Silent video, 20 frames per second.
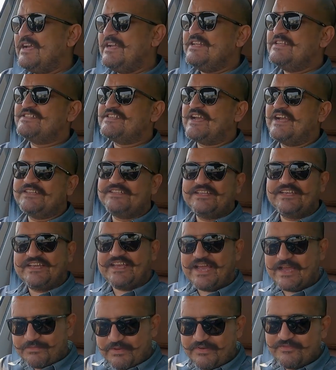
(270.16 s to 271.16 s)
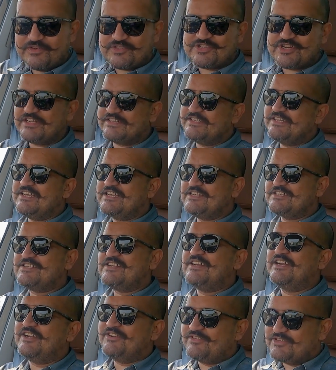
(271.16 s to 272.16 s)
inside the cabin, which I think is
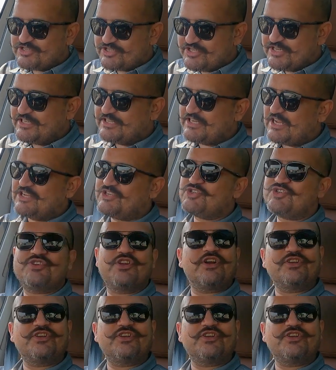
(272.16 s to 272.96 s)
an interesting touch,